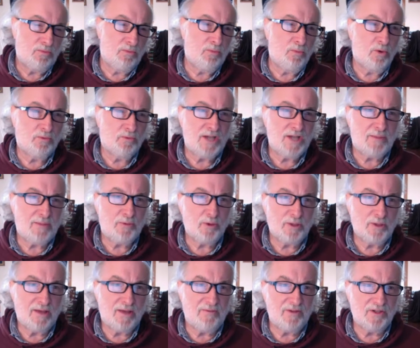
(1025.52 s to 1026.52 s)
Well, chapter
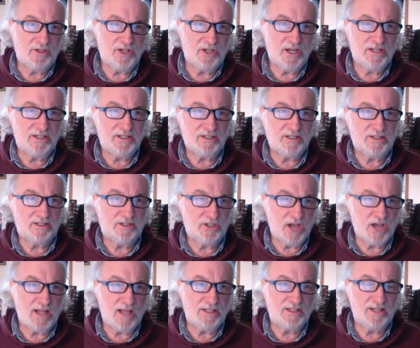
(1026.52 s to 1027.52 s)
11,
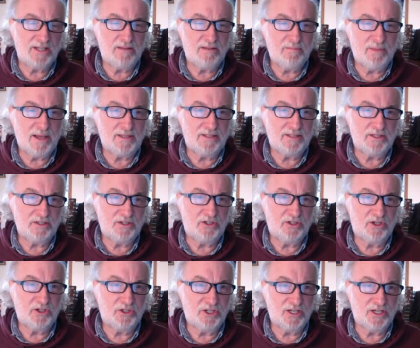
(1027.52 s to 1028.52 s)
John sent a message to
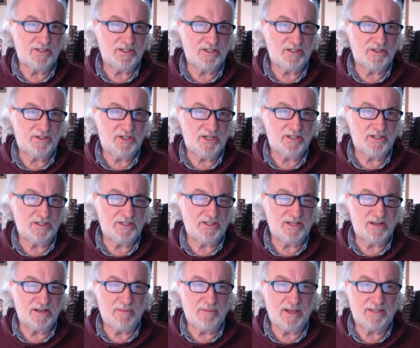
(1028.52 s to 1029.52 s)
Jesus. Jesus
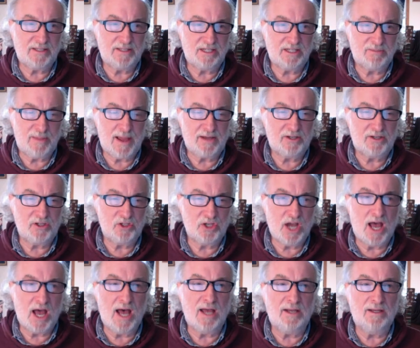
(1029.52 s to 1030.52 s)
sent a message back to
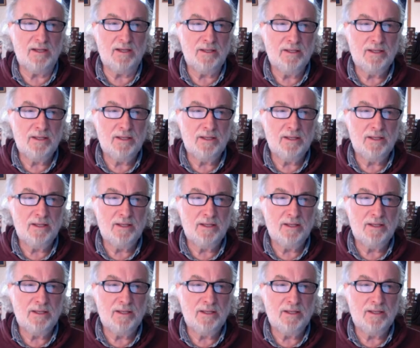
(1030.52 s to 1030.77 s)
John.